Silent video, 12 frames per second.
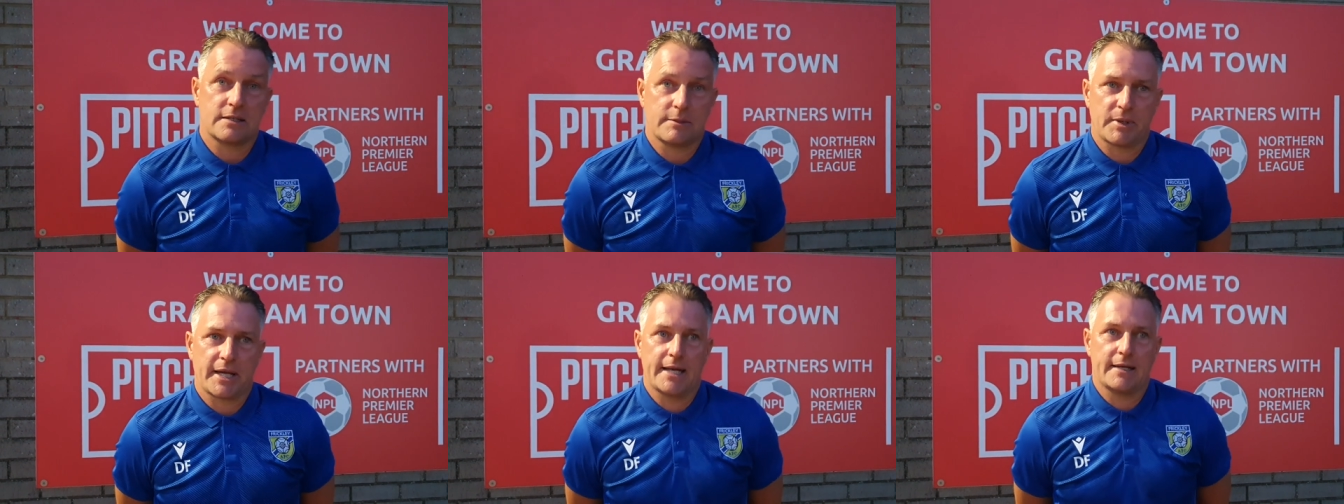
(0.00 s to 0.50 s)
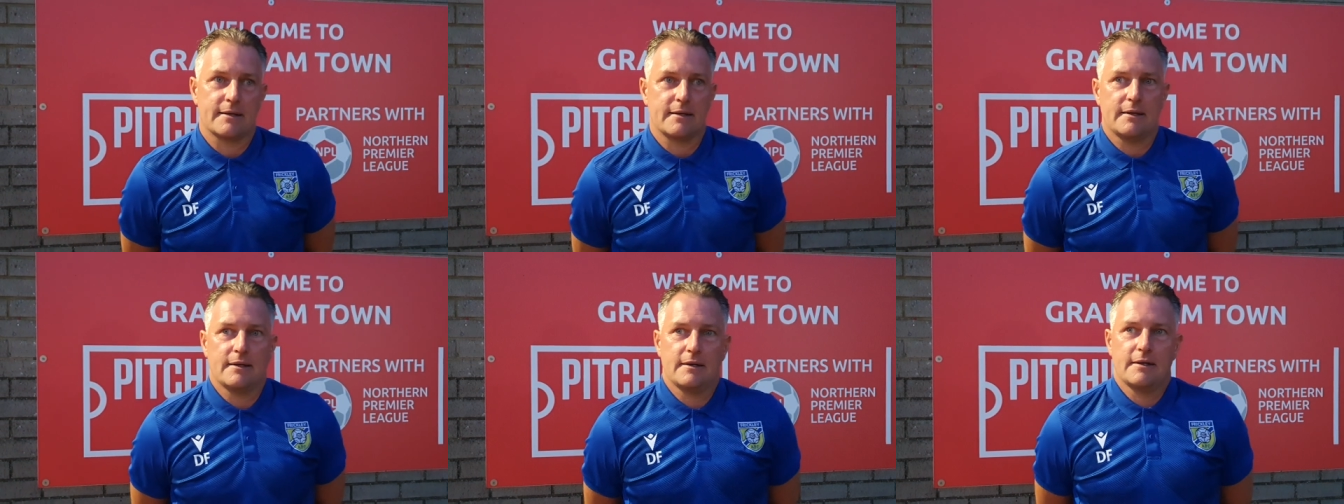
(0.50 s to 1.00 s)
He played
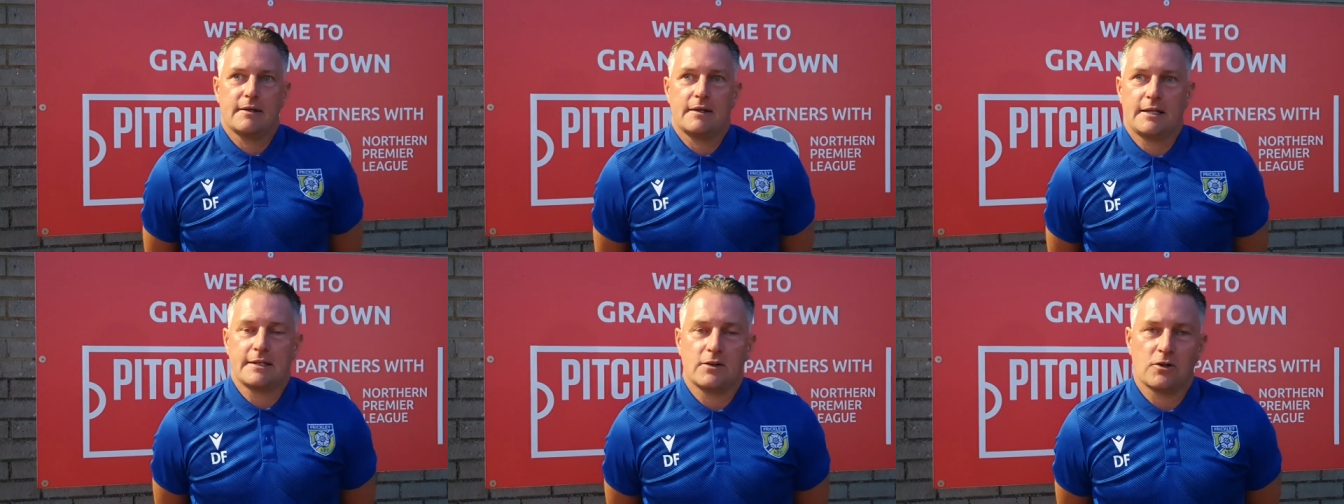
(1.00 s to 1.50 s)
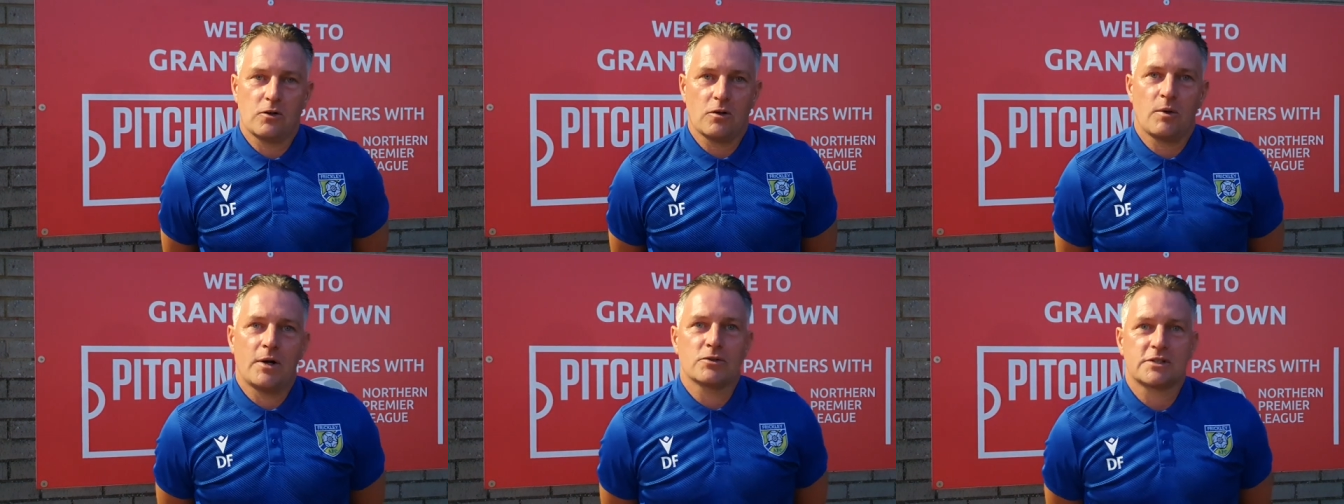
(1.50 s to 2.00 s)
he did all the
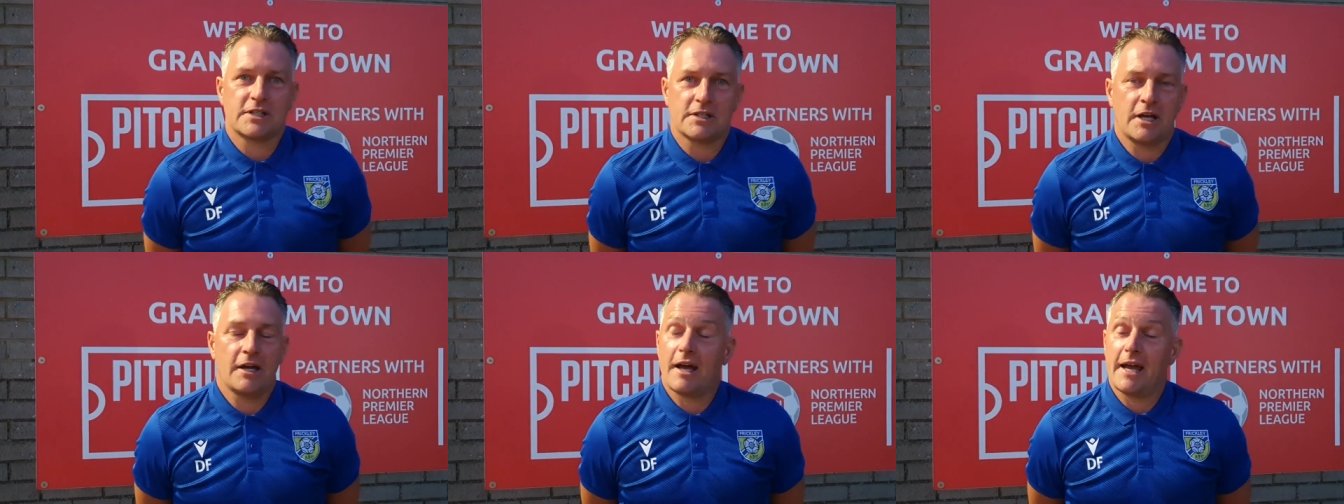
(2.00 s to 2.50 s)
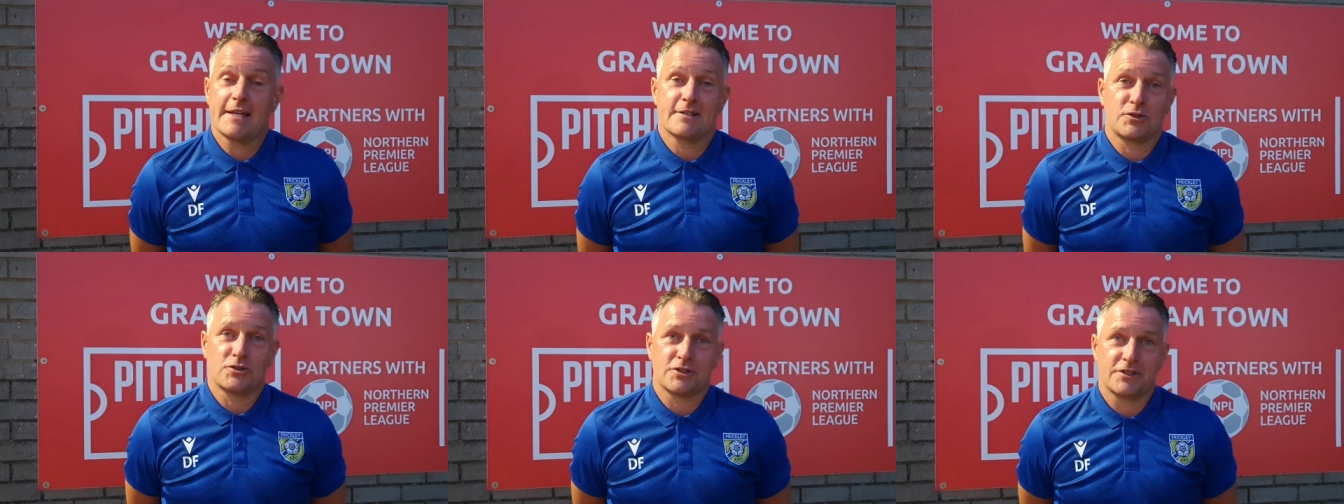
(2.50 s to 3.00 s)
Wellesley, uh,
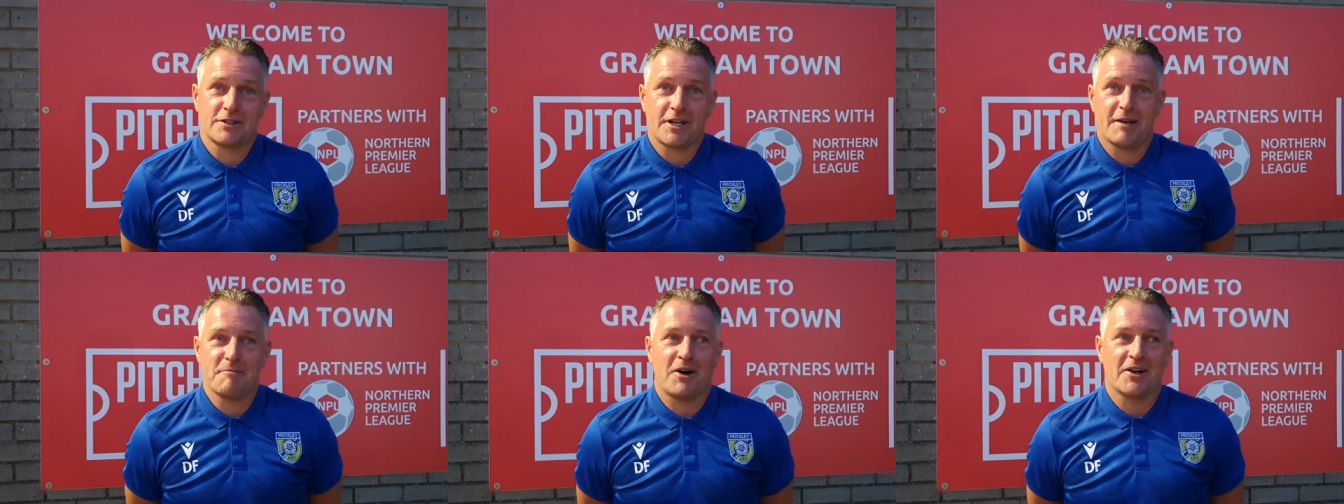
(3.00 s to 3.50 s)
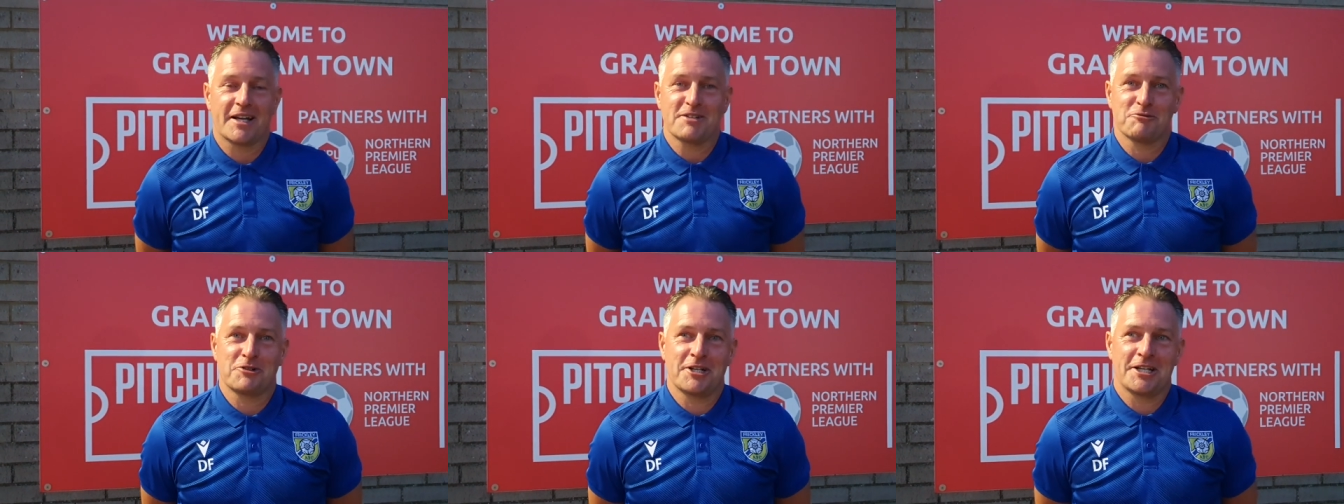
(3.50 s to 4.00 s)
Hazels and uh, Marget's
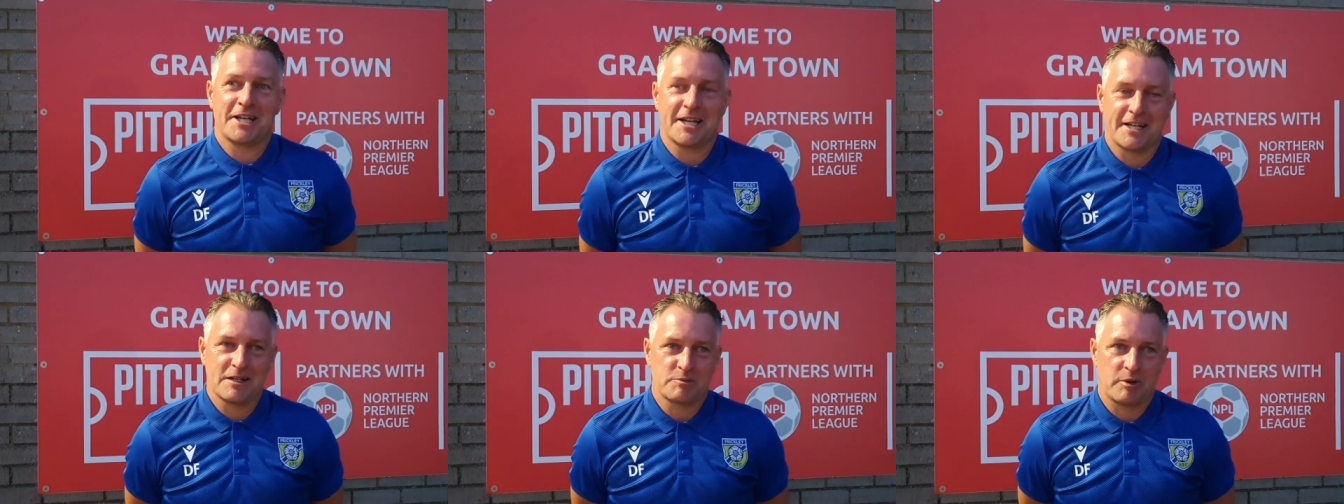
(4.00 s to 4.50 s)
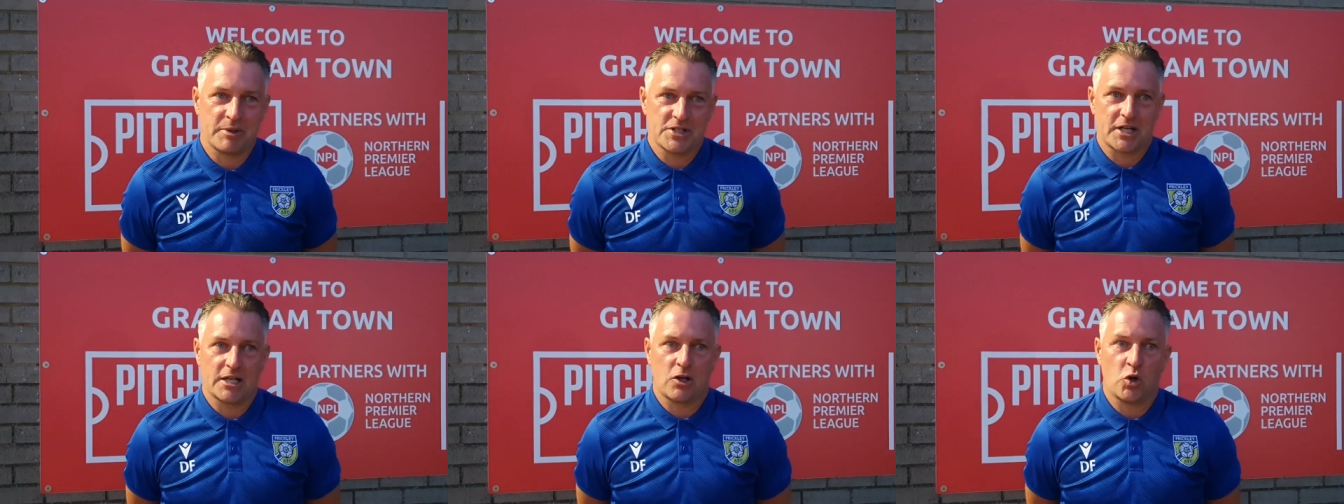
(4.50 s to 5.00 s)
running, didn't he? And he was probably
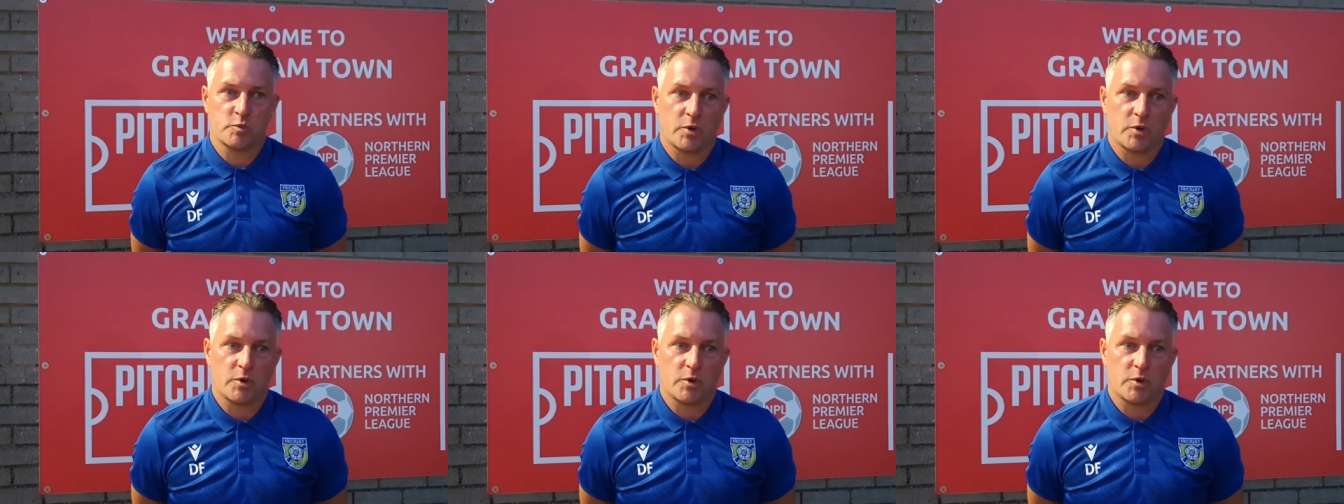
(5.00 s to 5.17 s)
shy of goals.